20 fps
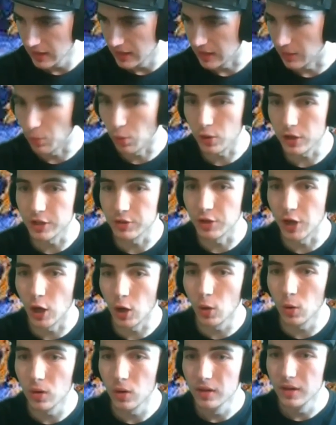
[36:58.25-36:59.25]
The more you
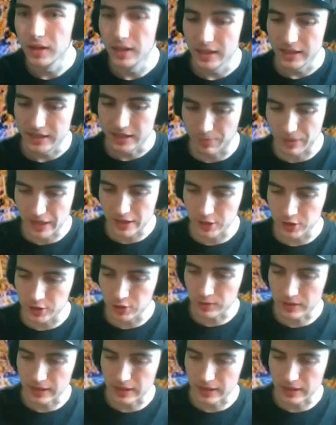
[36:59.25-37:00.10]
know, the better you